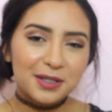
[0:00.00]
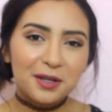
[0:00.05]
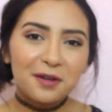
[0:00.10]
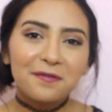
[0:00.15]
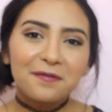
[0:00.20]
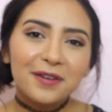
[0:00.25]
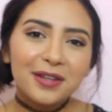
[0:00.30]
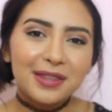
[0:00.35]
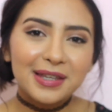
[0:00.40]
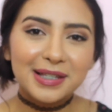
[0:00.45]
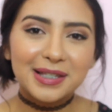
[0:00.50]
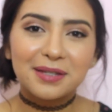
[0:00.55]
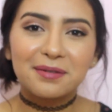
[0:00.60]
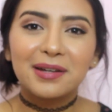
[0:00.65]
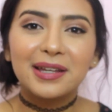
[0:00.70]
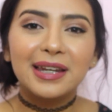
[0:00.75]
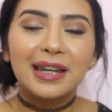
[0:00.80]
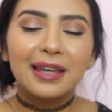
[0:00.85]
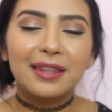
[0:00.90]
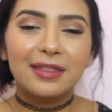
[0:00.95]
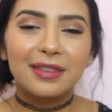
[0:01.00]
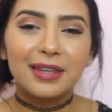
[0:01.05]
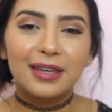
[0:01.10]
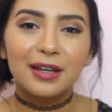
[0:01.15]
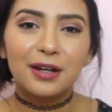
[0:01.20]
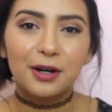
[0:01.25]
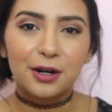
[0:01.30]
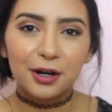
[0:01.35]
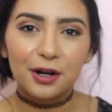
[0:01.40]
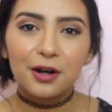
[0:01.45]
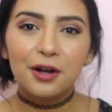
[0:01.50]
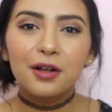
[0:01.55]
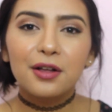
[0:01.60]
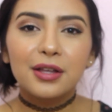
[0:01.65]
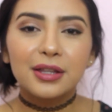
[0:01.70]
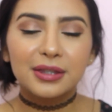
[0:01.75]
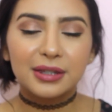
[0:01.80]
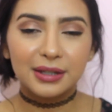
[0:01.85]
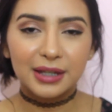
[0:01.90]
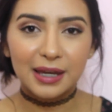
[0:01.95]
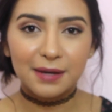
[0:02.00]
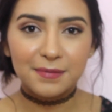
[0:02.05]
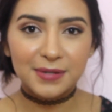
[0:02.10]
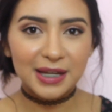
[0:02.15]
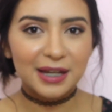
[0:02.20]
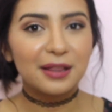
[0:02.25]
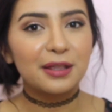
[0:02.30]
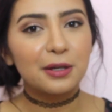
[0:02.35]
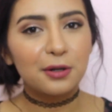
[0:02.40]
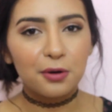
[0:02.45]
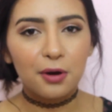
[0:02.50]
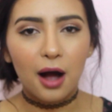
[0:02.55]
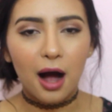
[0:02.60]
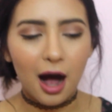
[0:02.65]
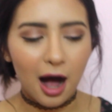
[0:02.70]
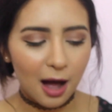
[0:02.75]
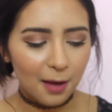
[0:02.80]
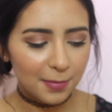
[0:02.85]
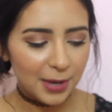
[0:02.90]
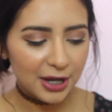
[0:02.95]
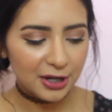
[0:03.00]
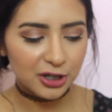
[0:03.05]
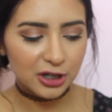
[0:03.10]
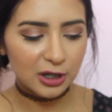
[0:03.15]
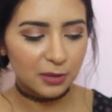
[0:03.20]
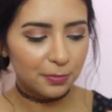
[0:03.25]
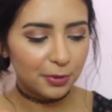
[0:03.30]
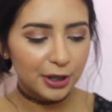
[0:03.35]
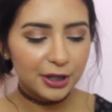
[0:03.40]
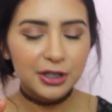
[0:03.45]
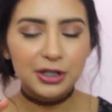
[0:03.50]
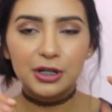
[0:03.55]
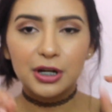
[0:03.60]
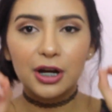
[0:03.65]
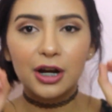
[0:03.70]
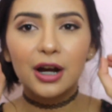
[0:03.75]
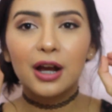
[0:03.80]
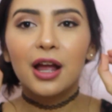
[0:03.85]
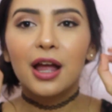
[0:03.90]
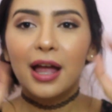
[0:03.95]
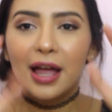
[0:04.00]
So for this one, the girl gives a little hop and she puts her